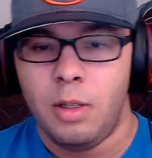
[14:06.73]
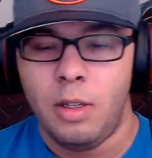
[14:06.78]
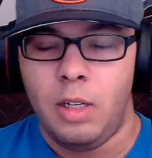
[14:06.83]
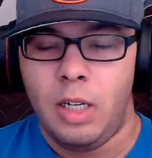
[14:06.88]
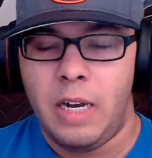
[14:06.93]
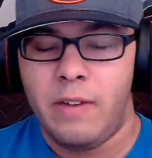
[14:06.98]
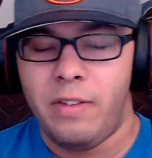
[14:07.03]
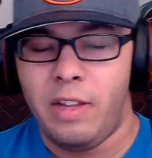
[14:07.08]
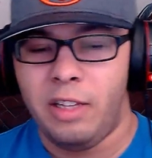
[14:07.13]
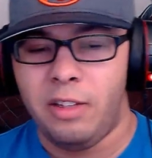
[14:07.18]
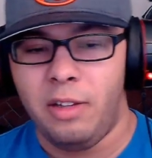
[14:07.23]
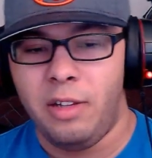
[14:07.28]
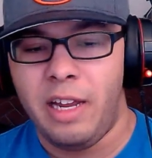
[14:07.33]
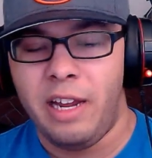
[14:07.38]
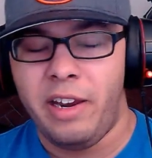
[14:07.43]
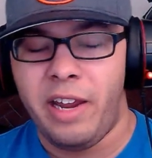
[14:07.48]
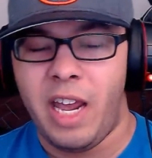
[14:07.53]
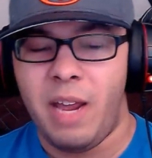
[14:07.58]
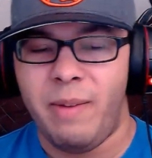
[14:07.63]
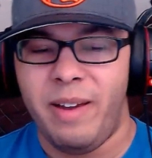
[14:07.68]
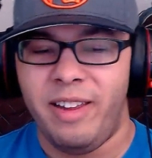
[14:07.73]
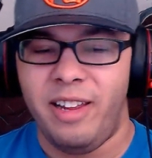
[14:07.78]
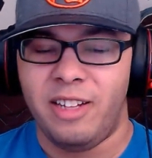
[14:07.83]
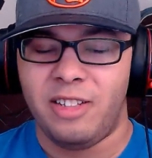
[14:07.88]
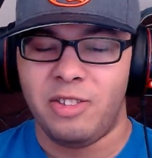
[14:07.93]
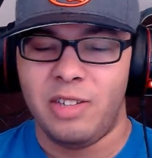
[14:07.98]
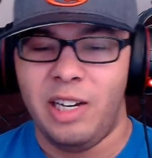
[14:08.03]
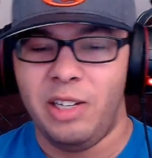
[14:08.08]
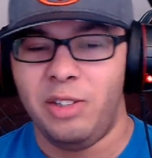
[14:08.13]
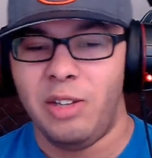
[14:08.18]
You ever like do that in anime, like
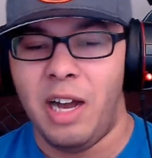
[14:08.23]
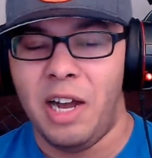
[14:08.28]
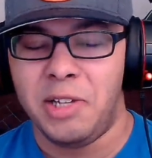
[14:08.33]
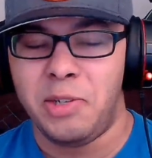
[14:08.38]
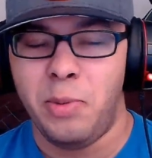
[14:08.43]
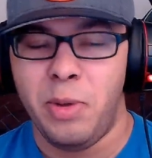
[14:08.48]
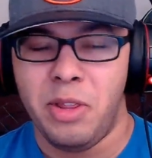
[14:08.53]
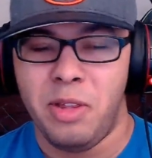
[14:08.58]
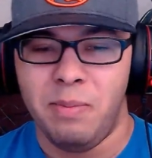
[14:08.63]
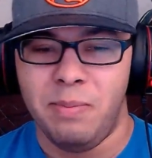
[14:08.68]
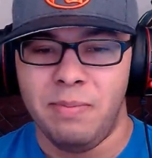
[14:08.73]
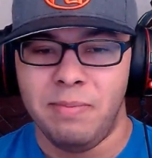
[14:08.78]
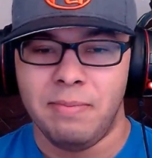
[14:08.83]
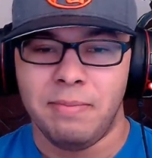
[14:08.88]
try to dodge with him?